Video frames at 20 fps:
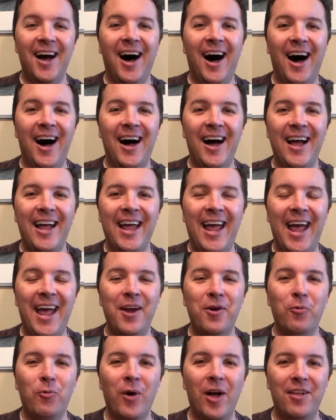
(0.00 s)
Hi,
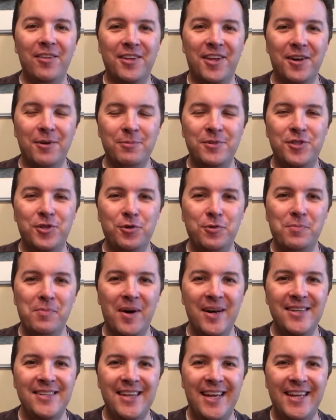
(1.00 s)
and welcome to
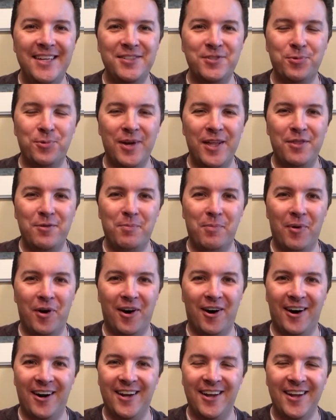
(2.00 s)
Mondays with
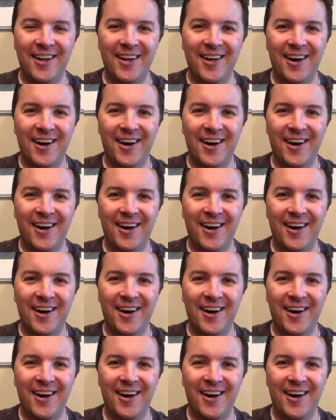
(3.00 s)
Mark.